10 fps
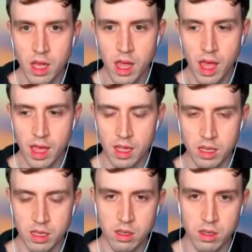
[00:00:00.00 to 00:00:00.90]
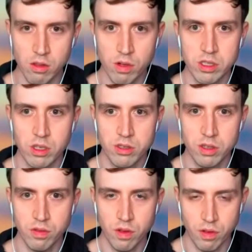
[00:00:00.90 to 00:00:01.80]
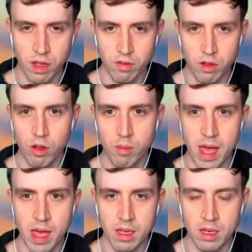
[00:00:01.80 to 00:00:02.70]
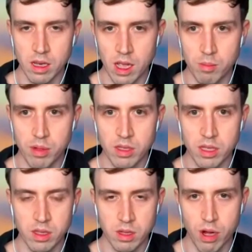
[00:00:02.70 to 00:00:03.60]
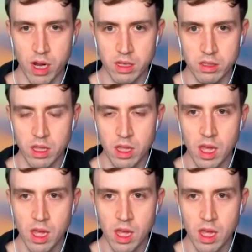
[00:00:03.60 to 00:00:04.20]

And the result of kind of going back and building the product,